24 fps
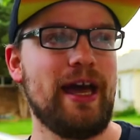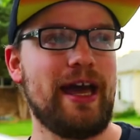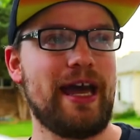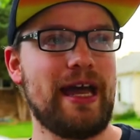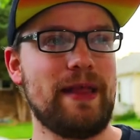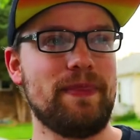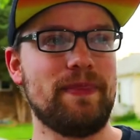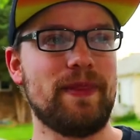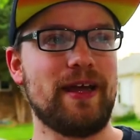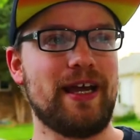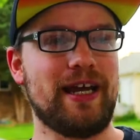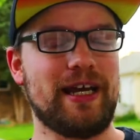
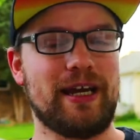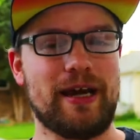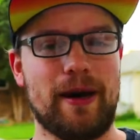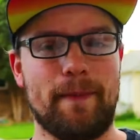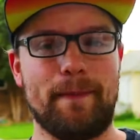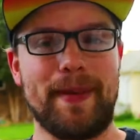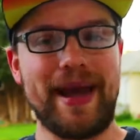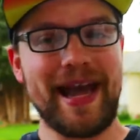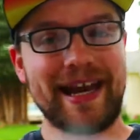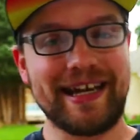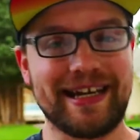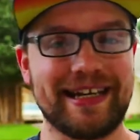and then
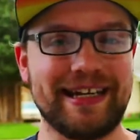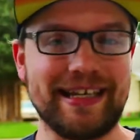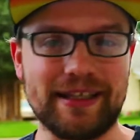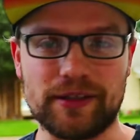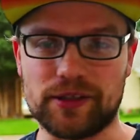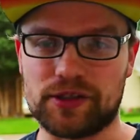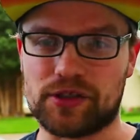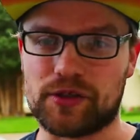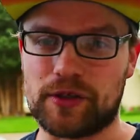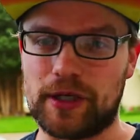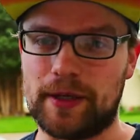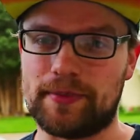abandoning
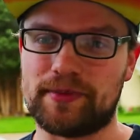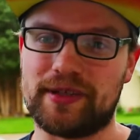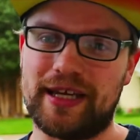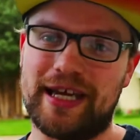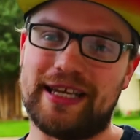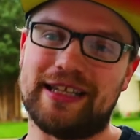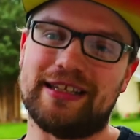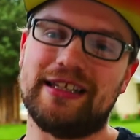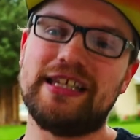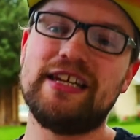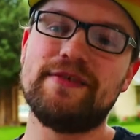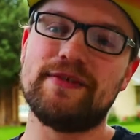the script
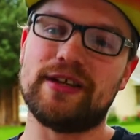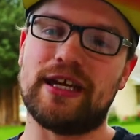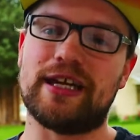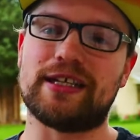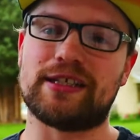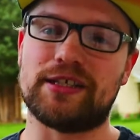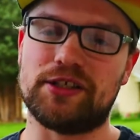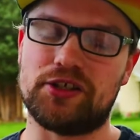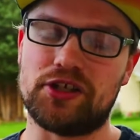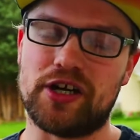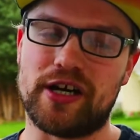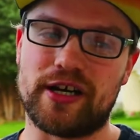and leaving
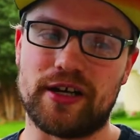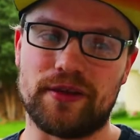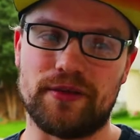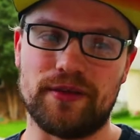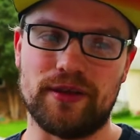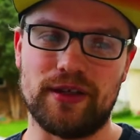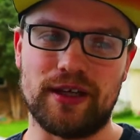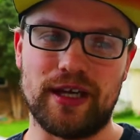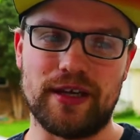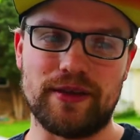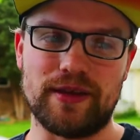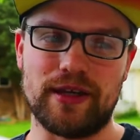it to
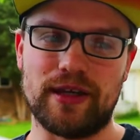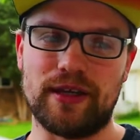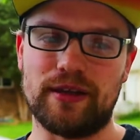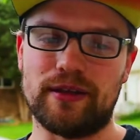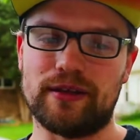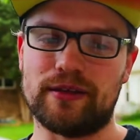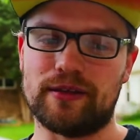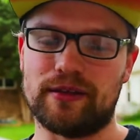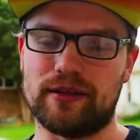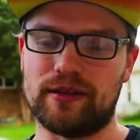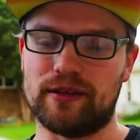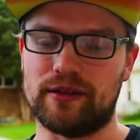Jonathan, and
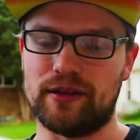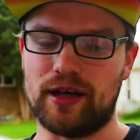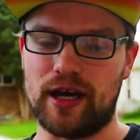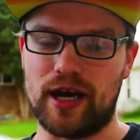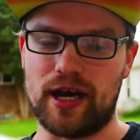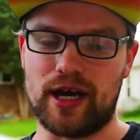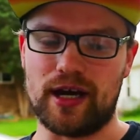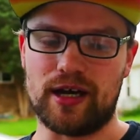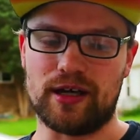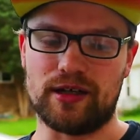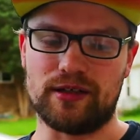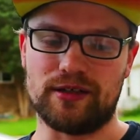then
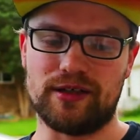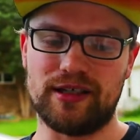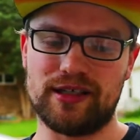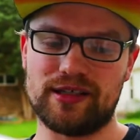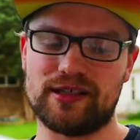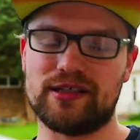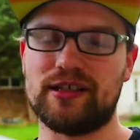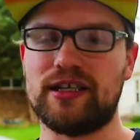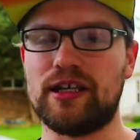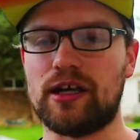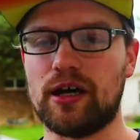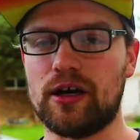uh,
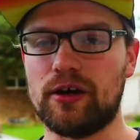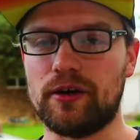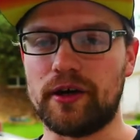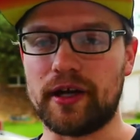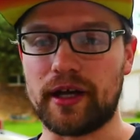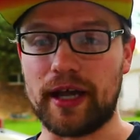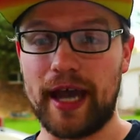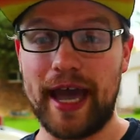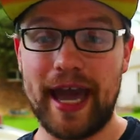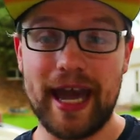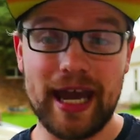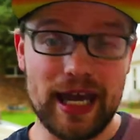Disney
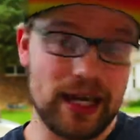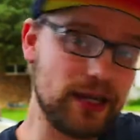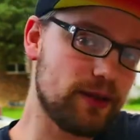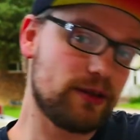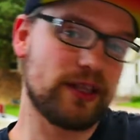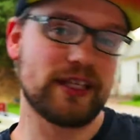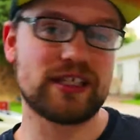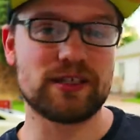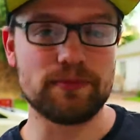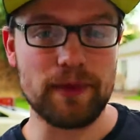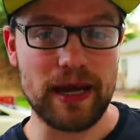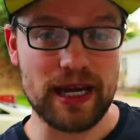going, hey,
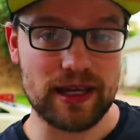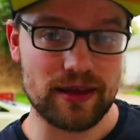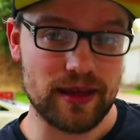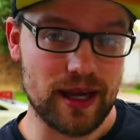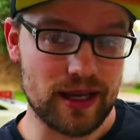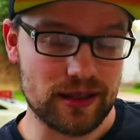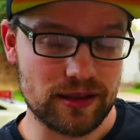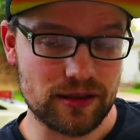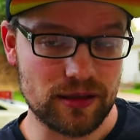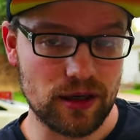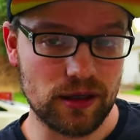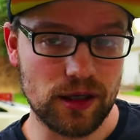let's make
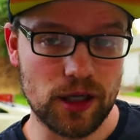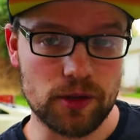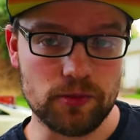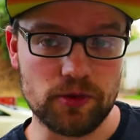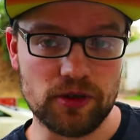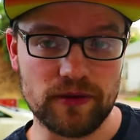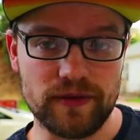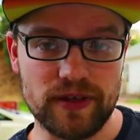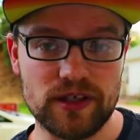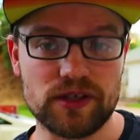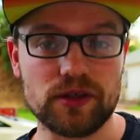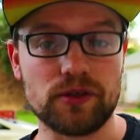that Solo
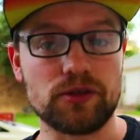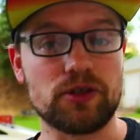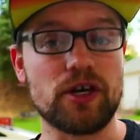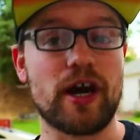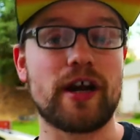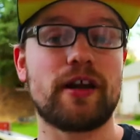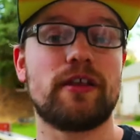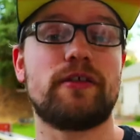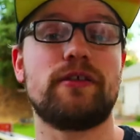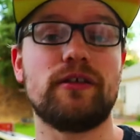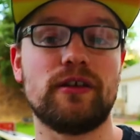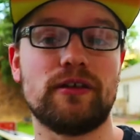movie. So
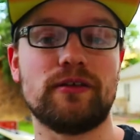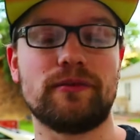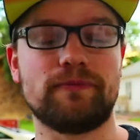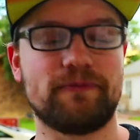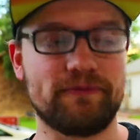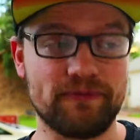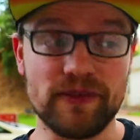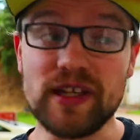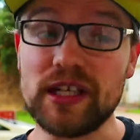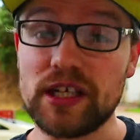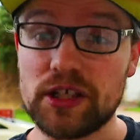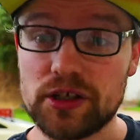Jonathan
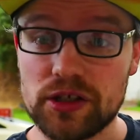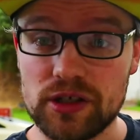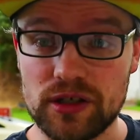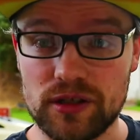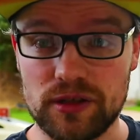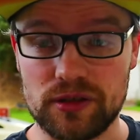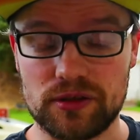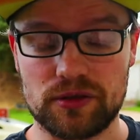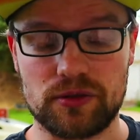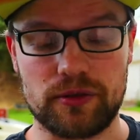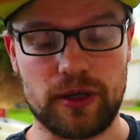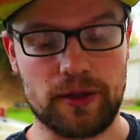
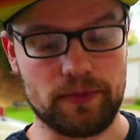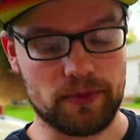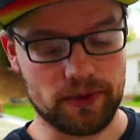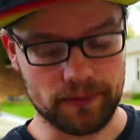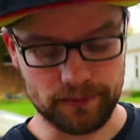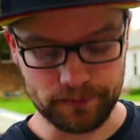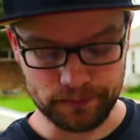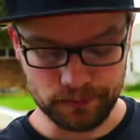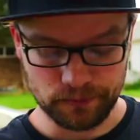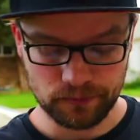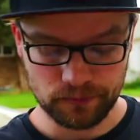finished the script.